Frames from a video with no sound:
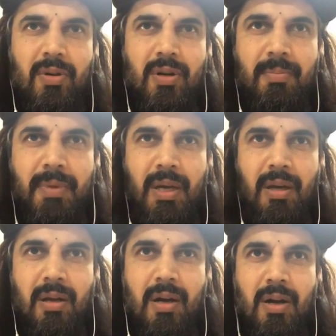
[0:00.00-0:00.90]

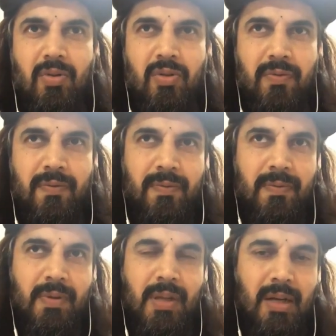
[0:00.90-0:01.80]
coming out of
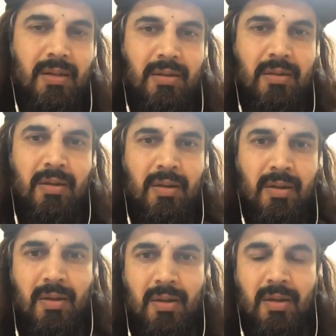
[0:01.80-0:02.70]
that
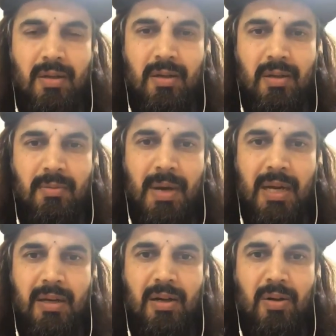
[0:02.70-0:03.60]

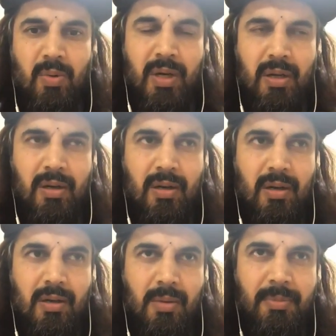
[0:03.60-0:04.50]
background and
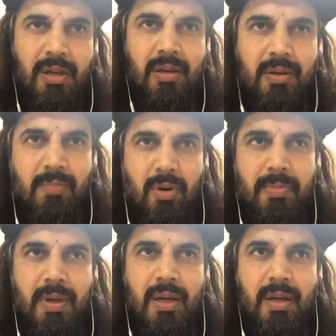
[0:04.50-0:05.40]
coming here in
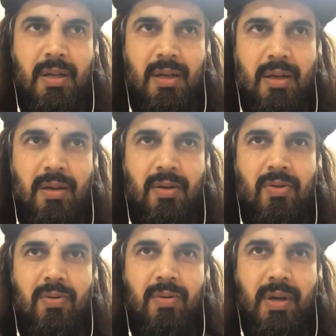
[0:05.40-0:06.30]
Bombay and then,
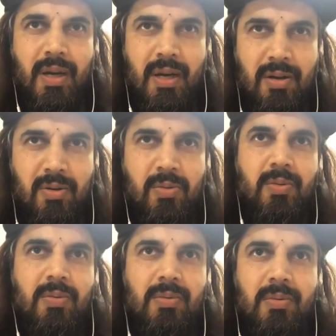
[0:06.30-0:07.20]
get into
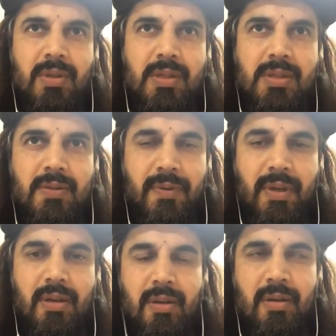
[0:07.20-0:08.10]
this
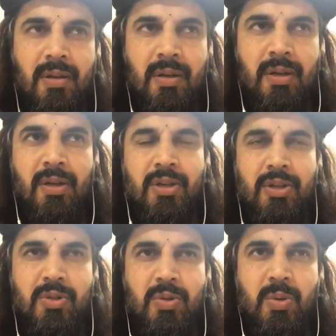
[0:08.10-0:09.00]
field.
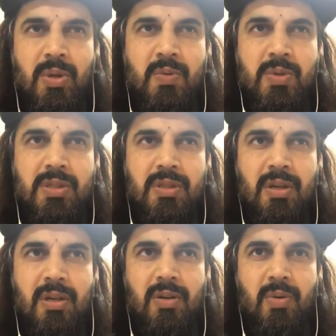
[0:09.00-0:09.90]
So it was
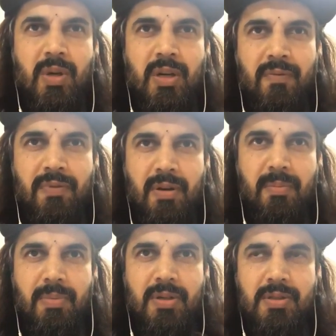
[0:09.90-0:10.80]
quite different
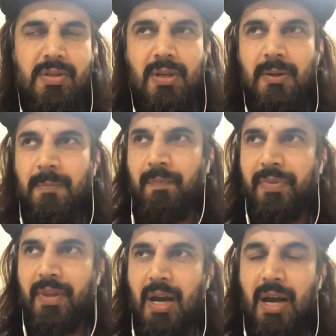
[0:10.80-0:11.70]
because
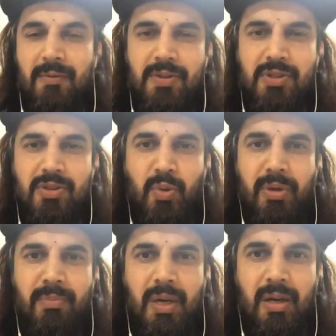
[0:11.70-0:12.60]
I was
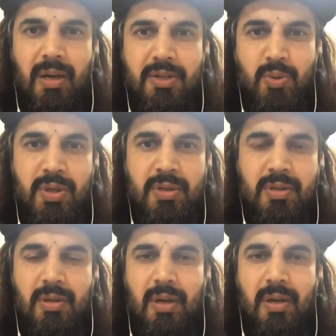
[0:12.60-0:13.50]
doing my
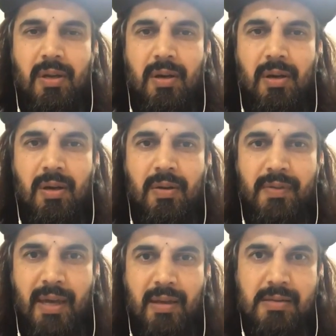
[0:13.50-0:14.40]
graduation in
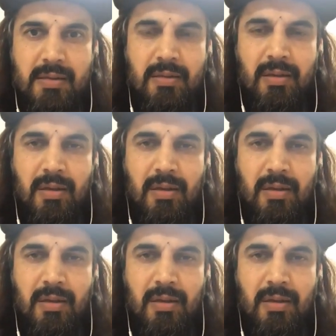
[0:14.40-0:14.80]
science.